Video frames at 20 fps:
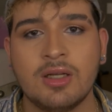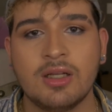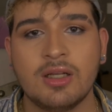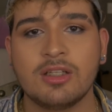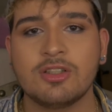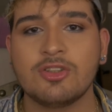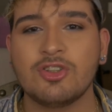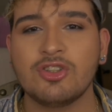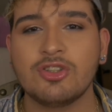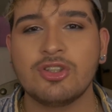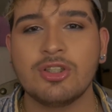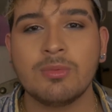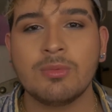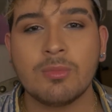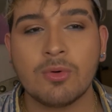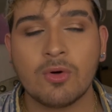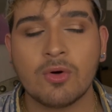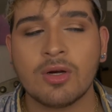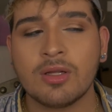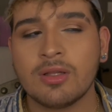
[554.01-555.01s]
It's usually
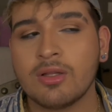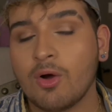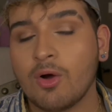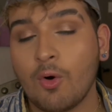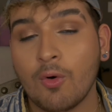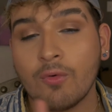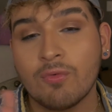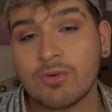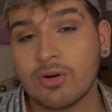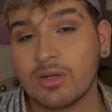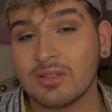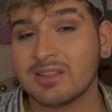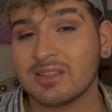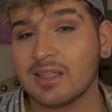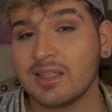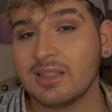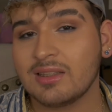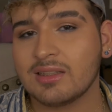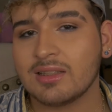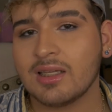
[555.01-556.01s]
more on the overall
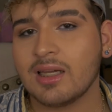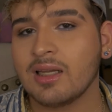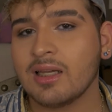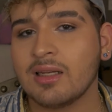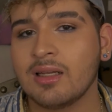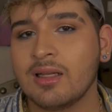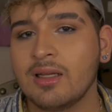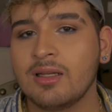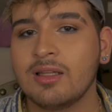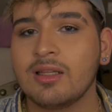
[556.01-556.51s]
skin side.